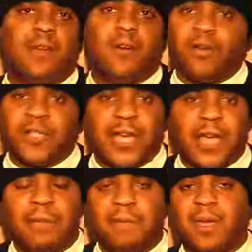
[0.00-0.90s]
Hold your
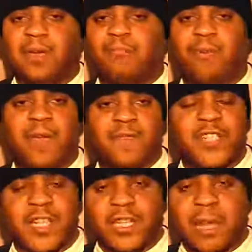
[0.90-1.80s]
head, man. Pray
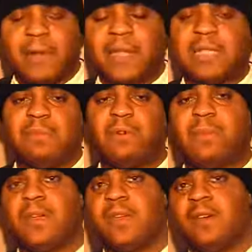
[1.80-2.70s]
for G-Dep at this moment.